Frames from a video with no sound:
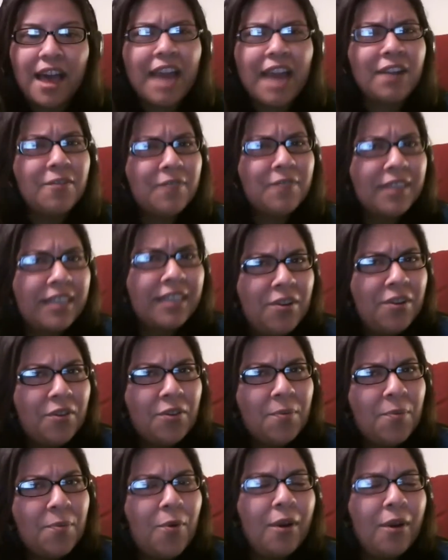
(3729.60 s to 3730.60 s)
I don't really know
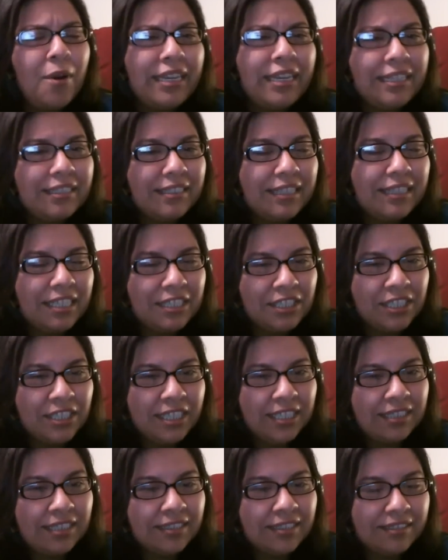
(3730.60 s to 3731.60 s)
the point that
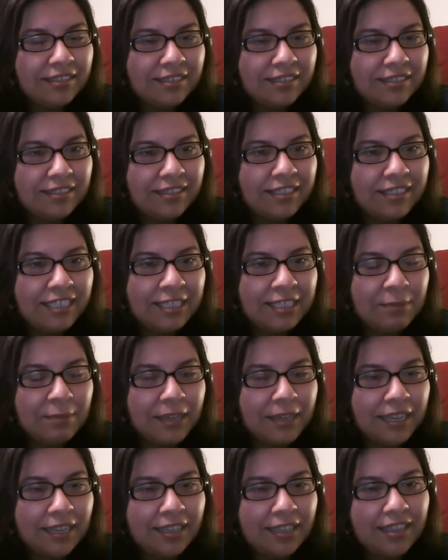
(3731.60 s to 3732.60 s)
she
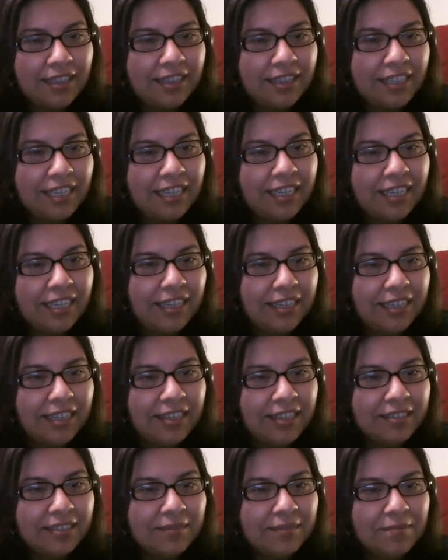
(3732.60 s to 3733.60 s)
displayed the
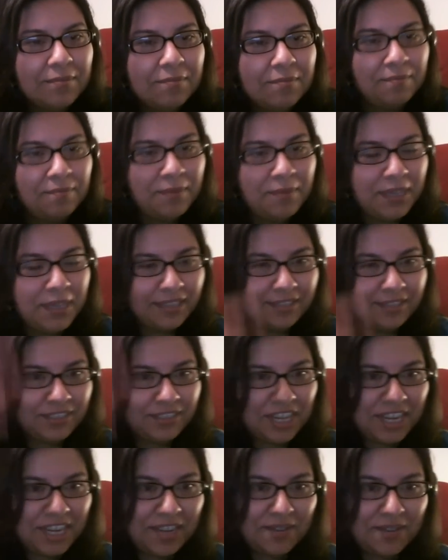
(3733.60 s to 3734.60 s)
big
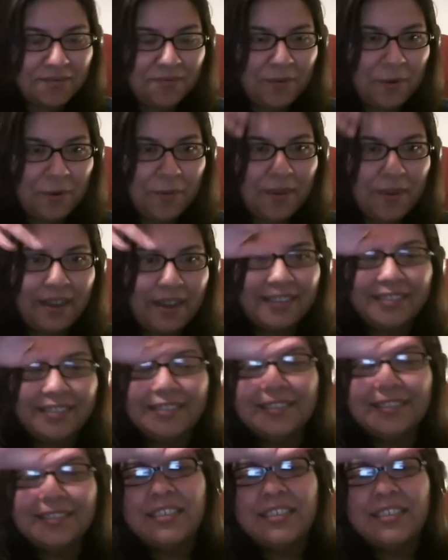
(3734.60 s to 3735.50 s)
giant robot.